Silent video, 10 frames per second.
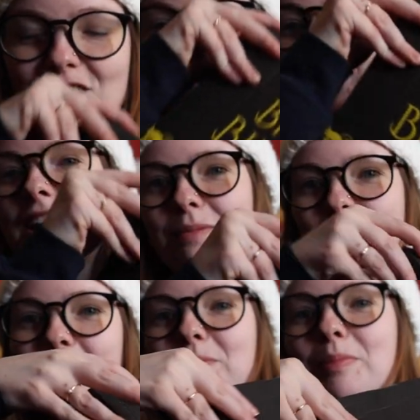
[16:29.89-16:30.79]
It should like
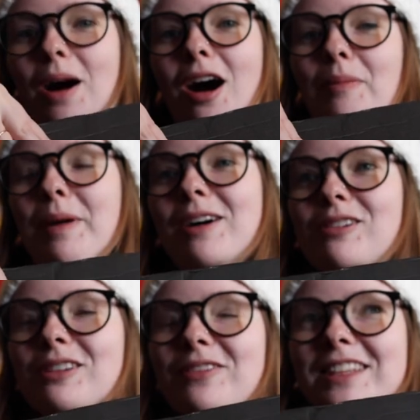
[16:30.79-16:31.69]
pop
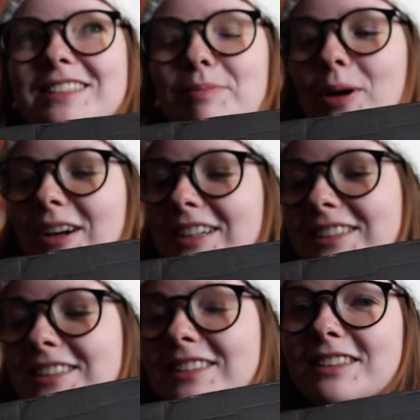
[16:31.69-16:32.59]
out of this
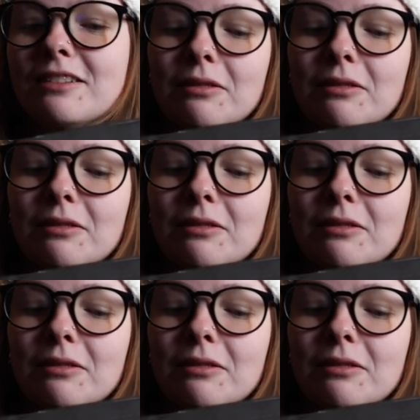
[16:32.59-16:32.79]
part.